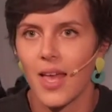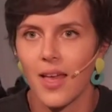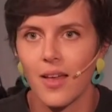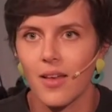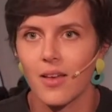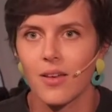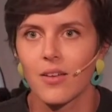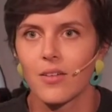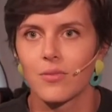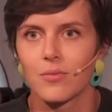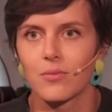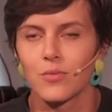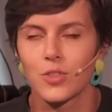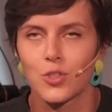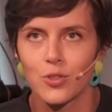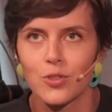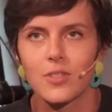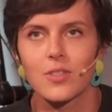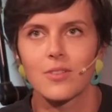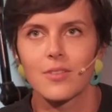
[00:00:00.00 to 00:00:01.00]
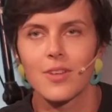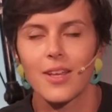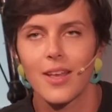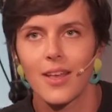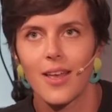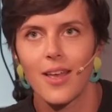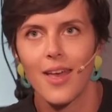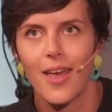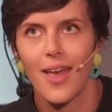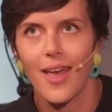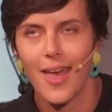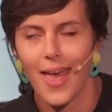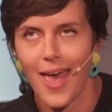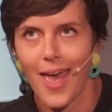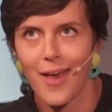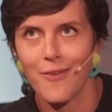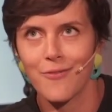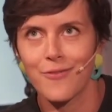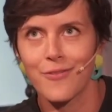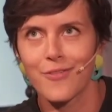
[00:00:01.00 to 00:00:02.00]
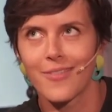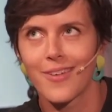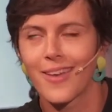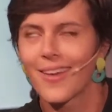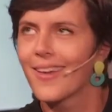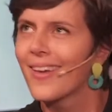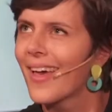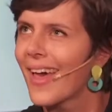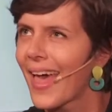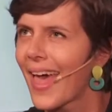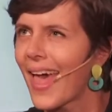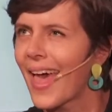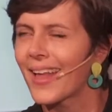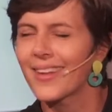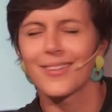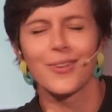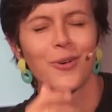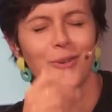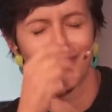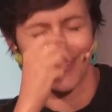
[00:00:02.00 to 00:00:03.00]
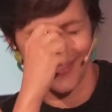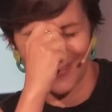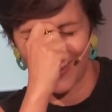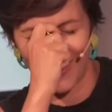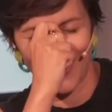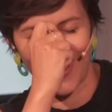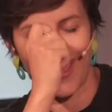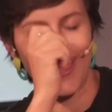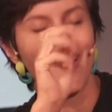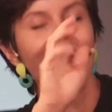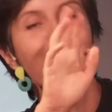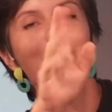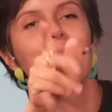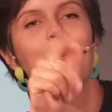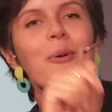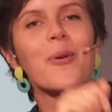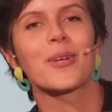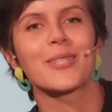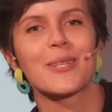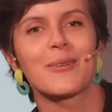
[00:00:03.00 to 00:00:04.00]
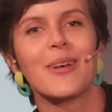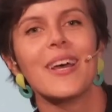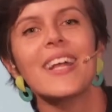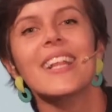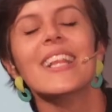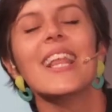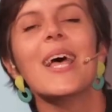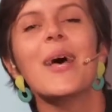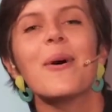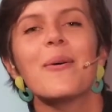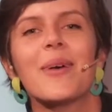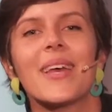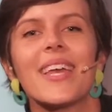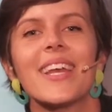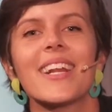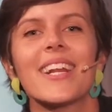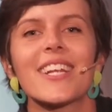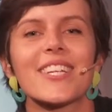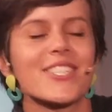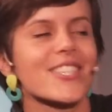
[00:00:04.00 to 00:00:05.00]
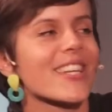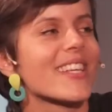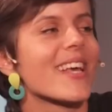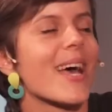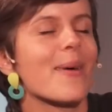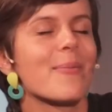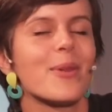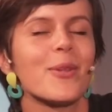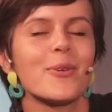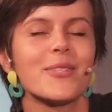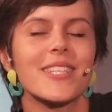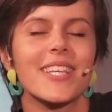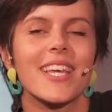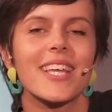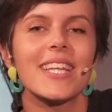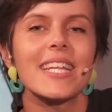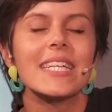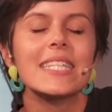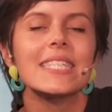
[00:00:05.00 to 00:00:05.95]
it should have had. No, okay. What was it? English, I'm losing it.